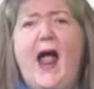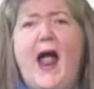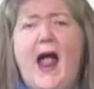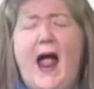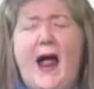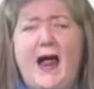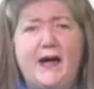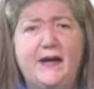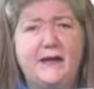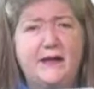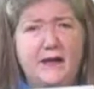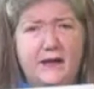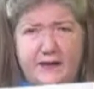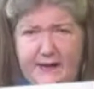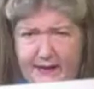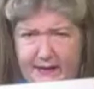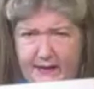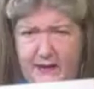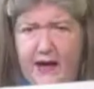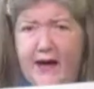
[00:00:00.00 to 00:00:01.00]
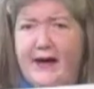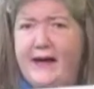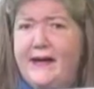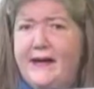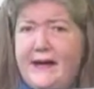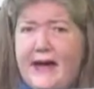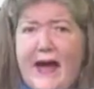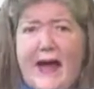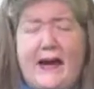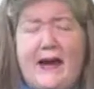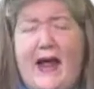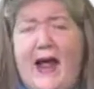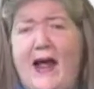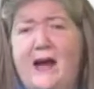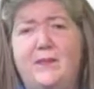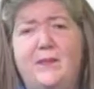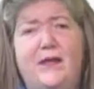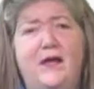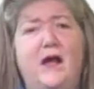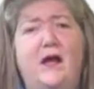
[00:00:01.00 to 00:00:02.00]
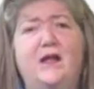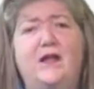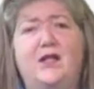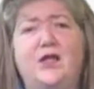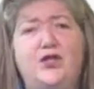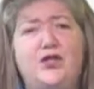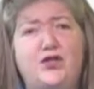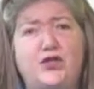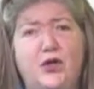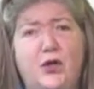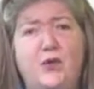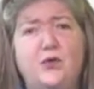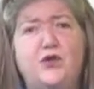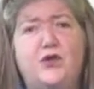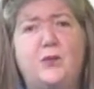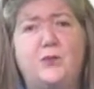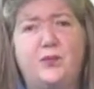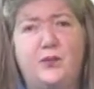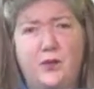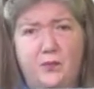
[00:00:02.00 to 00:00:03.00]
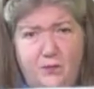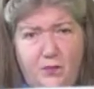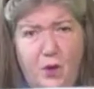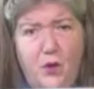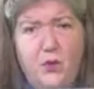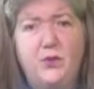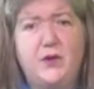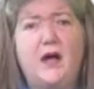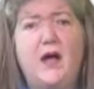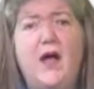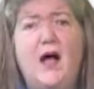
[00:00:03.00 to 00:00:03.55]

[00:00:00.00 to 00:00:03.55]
and Eli again had me on his show to promote